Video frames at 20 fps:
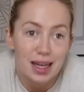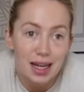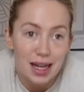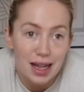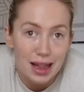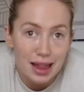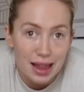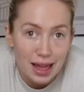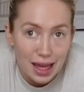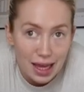
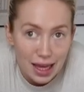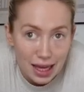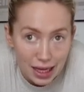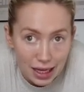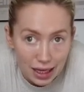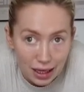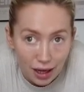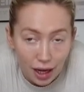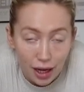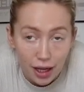
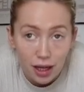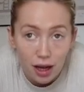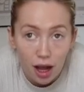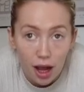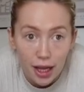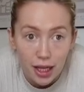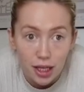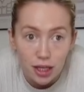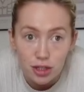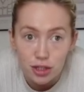anything, like
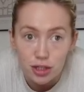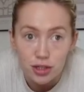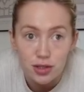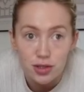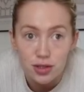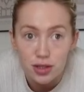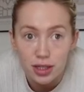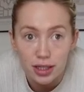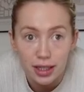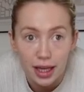I can
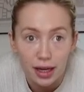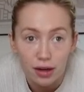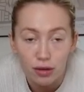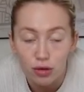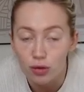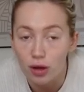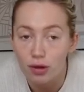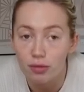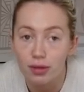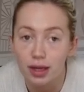just get it
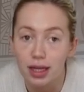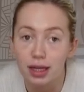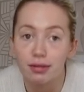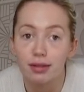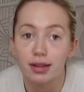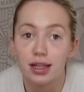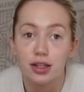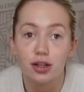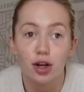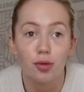all. I really,
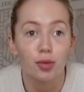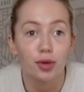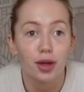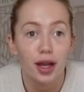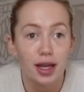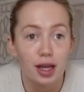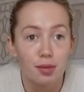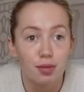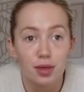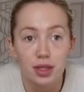really don't want
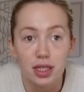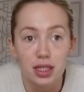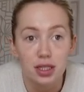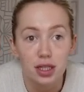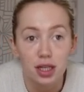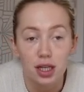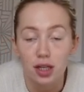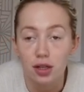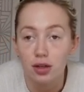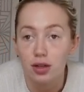anybody
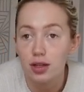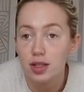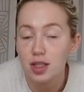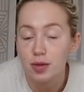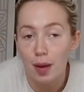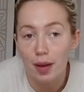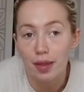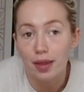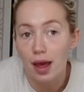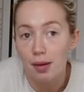to
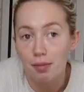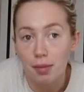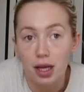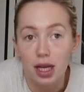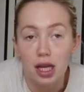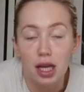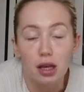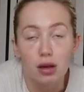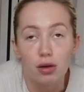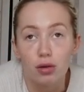spend their
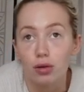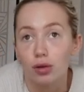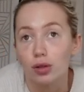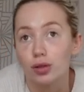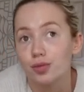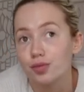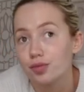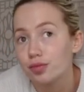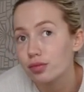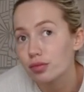money or